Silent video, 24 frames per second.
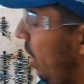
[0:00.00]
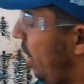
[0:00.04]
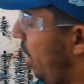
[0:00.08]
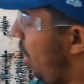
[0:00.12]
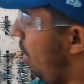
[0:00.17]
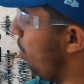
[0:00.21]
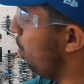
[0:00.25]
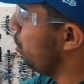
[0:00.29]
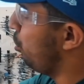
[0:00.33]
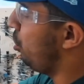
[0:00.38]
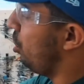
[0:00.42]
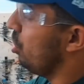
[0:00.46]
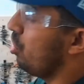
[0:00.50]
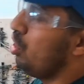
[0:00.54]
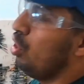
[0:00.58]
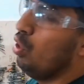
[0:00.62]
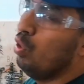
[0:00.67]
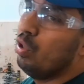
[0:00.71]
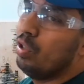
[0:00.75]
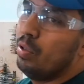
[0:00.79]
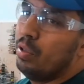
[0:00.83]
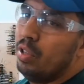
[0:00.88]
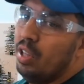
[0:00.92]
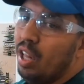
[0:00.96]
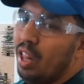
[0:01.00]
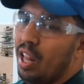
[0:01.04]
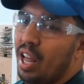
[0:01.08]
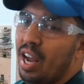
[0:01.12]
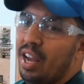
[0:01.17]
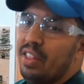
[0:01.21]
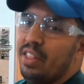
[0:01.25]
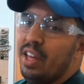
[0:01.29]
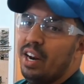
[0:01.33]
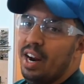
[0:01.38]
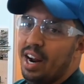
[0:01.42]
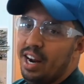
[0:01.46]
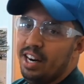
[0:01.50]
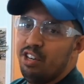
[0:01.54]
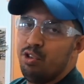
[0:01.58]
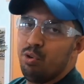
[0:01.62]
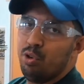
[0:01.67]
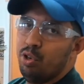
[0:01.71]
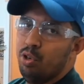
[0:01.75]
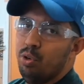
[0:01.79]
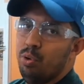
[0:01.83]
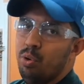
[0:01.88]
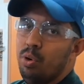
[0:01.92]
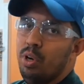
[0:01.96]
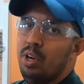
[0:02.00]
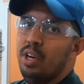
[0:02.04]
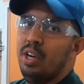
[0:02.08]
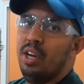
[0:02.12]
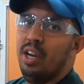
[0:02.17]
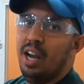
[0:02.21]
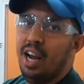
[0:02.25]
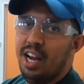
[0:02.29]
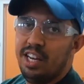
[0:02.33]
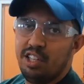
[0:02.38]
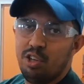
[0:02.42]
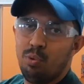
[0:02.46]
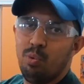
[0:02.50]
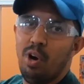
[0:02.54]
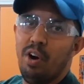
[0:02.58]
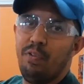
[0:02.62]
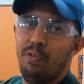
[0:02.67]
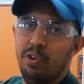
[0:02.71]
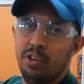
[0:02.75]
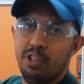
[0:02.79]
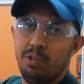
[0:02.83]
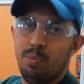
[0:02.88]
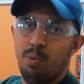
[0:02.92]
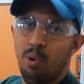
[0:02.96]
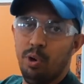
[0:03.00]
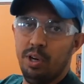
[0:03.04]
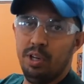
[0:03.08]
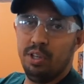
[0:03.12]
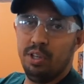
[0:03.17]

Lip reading: I almost just used the line that I drew as a reference point